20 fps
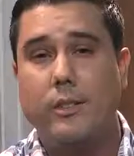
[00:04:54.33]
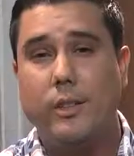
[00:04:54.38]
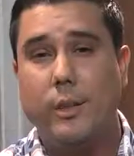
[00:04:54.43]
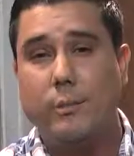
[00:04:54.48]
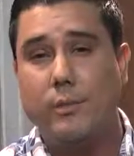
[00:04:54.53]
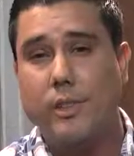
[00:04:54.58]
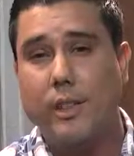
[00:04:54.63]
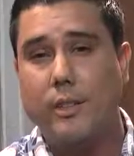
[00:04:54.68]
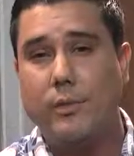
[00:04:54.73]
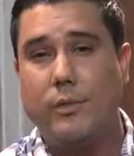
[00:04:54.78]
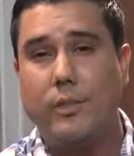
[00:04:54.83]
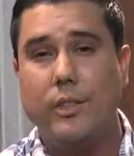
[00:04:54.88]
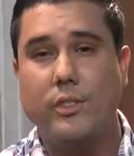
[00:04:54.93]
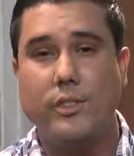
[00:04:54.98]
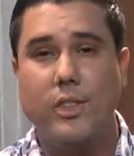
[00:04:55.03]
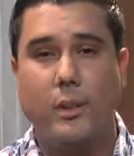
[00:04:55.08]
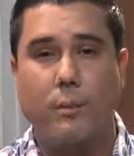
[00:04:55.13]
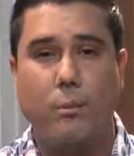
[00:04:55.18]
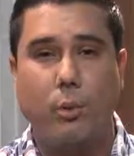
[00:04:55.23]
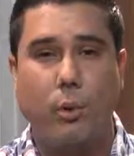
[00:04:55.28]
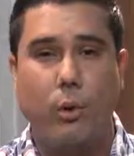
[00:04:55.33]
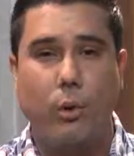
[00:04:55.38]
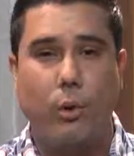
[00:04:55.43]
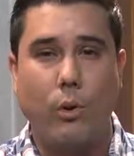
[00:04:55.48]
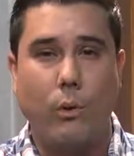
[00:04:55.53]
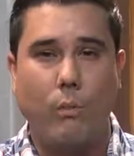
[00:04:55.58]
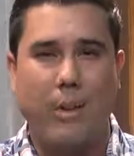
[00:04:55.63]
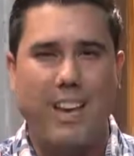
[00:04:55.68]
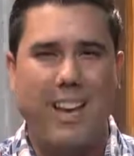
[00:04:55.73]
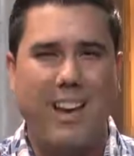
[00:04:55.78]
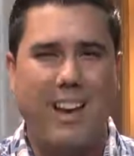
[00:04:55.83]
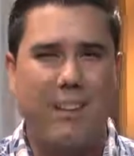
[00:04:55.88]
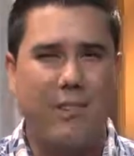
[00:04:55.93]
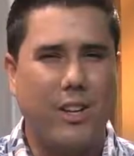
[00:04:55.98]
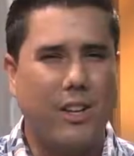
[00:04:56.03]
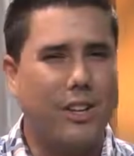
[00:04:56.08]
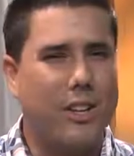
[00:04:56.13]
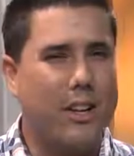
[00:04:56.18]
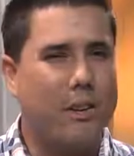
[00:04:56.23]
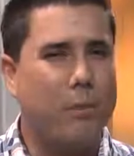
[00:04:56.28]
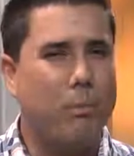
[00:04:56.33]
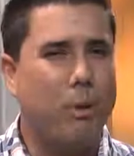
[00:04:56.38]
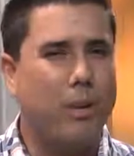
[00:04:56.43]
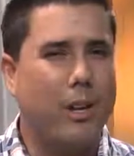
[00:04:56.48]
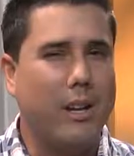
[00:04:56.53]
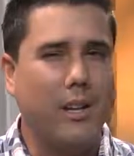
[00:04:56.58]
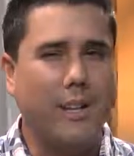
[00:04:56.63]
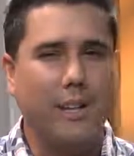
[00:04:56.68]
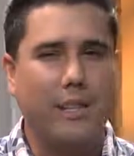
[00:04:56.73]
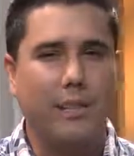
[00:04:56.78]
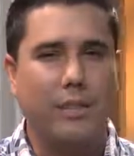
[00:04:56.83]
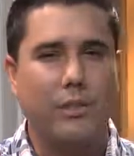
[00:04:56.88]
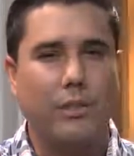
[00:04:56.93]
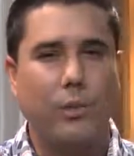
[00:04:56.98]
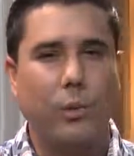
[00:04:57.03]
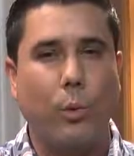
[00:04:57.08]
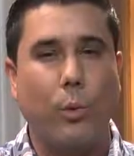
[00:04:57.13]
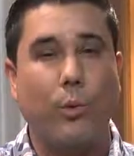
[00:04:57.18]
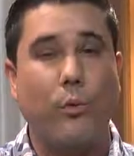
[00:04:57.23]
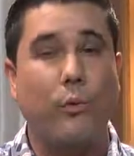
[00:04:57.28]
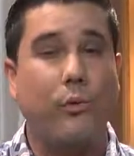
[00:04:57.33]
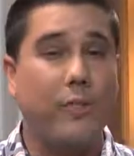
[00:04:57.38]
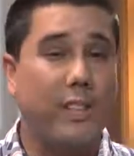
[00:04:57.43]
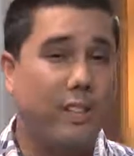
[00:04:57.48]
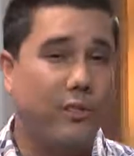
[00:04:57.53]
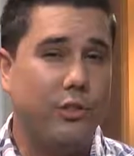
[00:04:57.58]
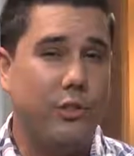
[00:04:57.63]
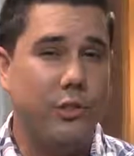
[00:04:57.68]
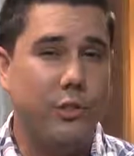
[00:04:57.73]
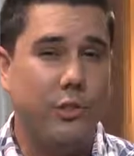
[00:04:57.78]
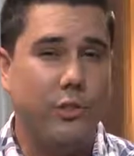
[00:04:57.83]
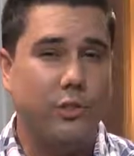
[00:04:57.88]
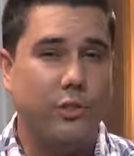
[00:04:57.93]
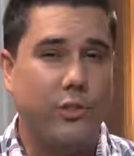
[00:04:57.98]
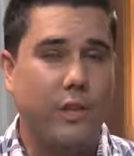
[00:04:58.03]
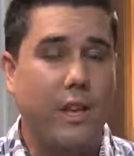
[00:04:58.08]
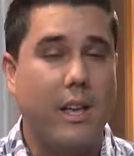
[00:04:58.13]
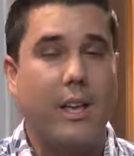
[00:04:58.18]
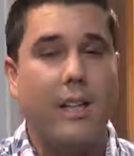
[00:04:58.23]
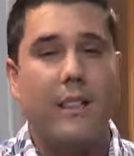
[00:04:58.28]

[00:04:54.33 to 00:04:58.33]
Some sites, for example, may have a lot of plugins or features